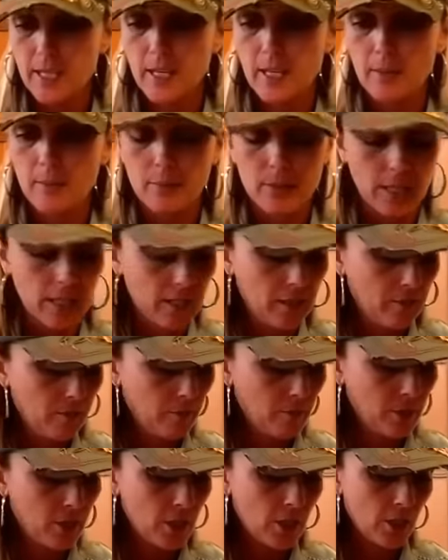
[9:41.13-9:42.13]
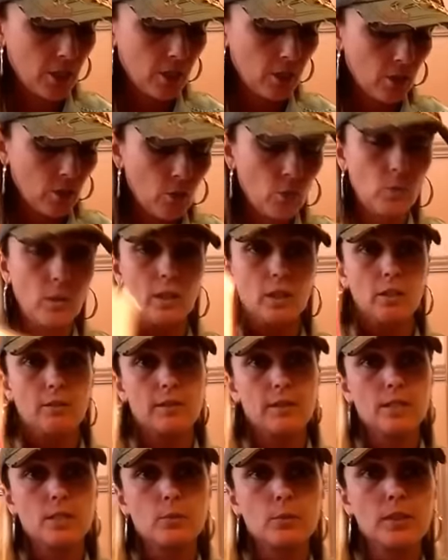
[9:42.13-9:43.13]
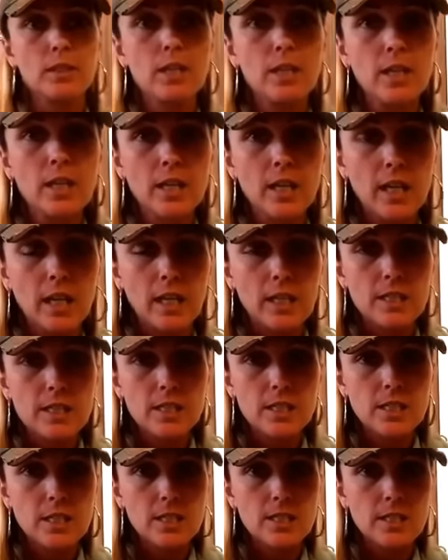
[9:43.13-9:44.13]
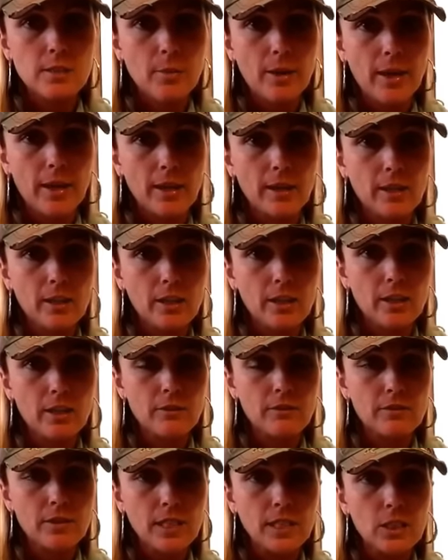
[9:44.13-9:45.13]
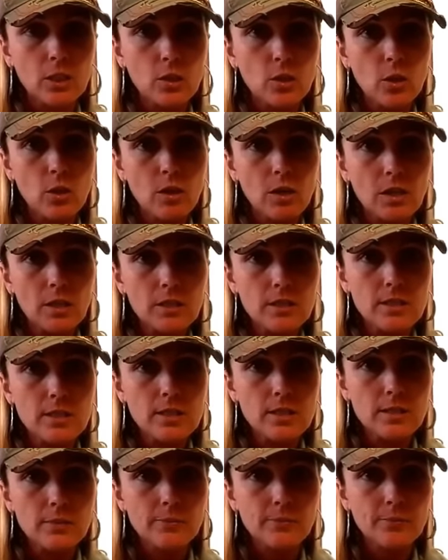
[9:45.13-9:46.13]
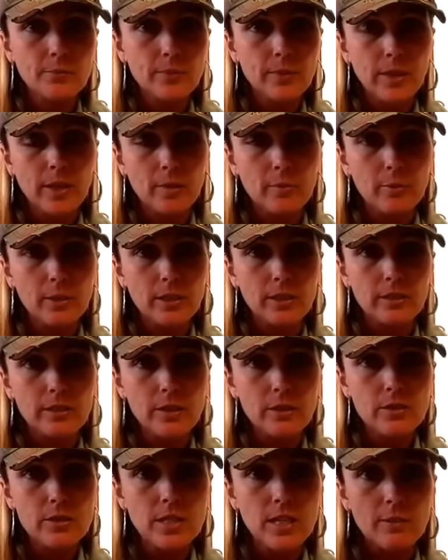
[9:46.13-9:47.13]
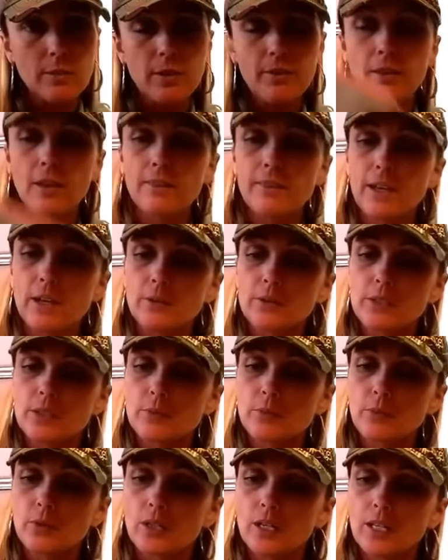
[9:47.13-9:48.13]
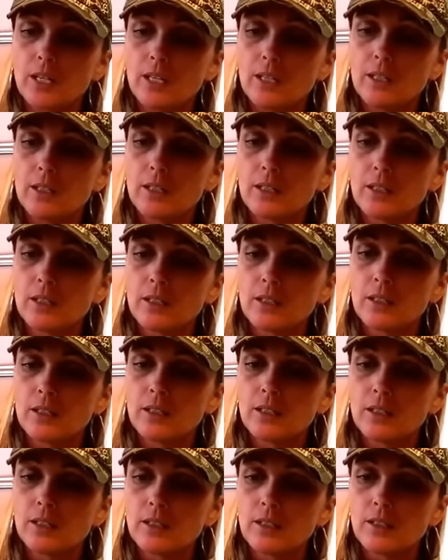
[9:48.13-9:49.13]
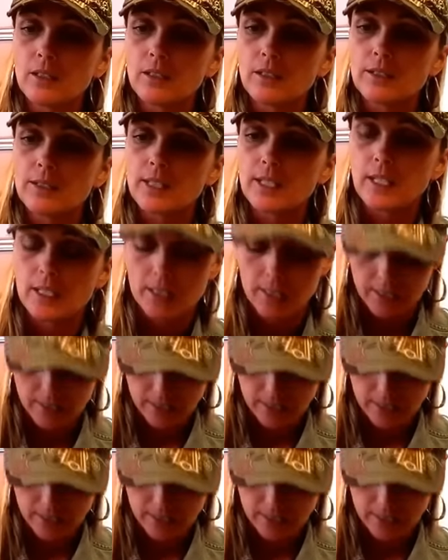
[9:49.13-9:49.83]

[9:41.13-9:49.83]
up um, two, well, this one, it's just a pack of thank you cards. I picked those up. I thought that was pretty. It was like it's